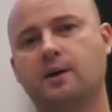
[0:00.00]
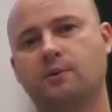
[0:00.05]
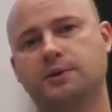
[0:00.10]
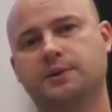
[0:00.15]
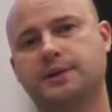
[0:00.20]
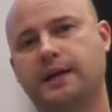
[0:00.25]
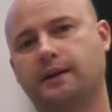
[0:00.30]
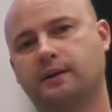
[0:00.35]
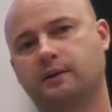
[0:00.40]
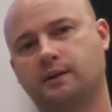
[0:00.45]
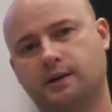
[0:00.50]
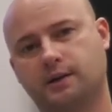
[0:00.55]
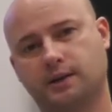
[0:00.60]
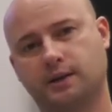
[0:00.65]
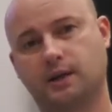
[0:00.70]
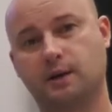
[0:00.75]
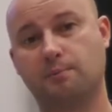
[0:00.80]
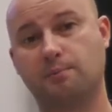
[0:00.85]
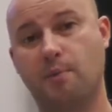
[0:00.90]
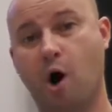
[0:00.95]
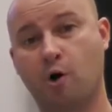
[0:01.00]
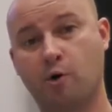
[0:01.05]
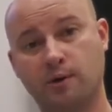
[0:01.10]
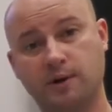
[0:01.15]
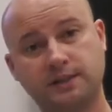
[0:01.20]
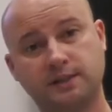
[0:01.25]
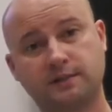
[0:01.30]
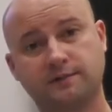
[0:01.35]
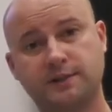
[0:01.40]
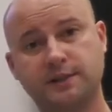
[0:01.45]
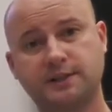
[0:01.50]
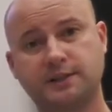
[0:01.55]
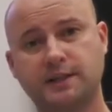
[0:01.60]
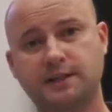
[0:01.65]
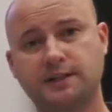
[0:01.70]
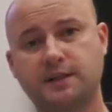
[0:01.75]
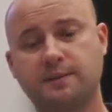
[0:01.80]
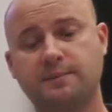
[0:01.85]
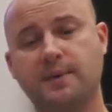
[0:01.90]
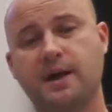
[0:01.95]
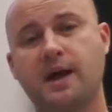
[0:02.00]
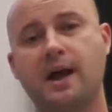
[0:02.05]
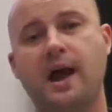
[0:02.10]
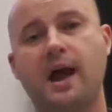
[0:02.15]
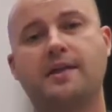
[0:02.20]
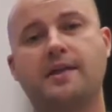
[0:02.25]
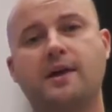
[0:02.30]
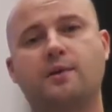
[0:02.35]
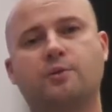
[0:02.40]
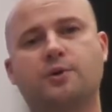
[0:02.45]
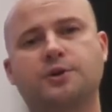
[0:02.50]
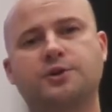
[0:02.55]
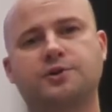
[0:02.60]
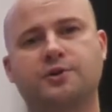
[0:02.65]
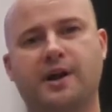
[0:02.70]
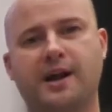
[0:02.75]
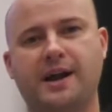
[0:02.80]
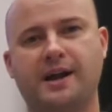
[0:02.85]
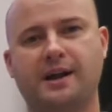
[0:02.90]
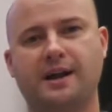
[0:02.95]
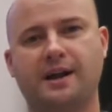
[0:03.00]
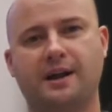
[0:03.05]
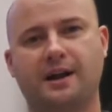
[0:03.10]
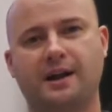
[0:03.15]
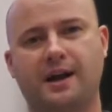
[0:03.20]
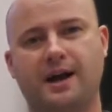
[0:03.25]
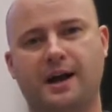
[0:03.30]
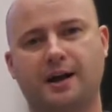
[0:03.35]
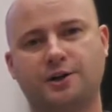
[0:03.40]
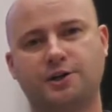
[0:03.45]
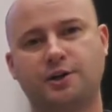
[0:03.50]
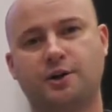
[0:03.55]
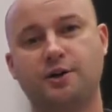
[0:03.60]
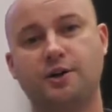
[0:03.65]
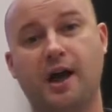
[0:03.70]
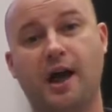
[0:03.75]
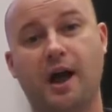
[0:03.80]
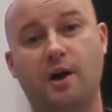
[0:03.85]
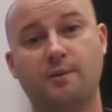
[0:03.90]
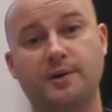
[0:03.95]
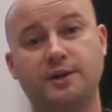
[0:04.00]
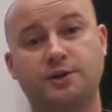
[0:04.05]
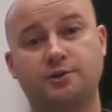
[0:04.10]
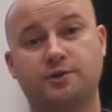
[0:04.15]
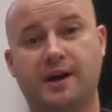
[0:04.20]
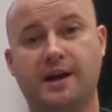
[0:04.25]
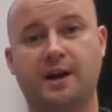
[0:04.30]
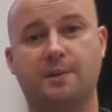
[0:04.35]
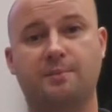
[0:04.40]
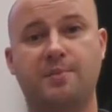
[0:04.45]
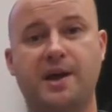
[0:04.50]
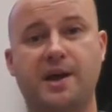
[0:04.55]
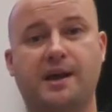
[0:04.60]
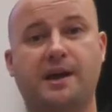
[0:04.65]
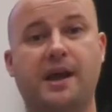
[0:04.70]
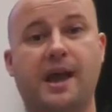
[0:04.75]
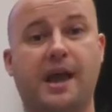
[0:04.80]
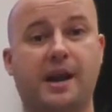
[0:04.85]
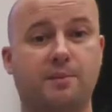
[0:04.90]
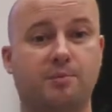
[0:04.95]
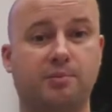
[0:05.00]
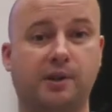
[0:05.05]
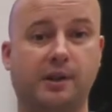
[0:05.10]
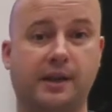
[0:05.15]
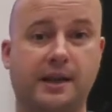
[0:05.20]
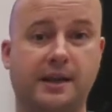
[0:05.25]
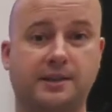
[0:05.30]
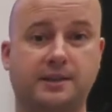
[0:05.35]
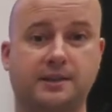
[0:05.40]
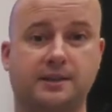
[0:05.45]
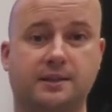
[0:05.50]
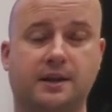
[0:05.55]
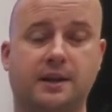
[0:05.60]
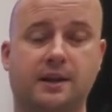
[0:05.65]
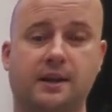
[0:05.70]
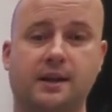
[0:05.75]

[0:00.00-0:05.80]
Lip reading: We'll take a look at the components of the system, and then we'll show you how we train a pick and a place.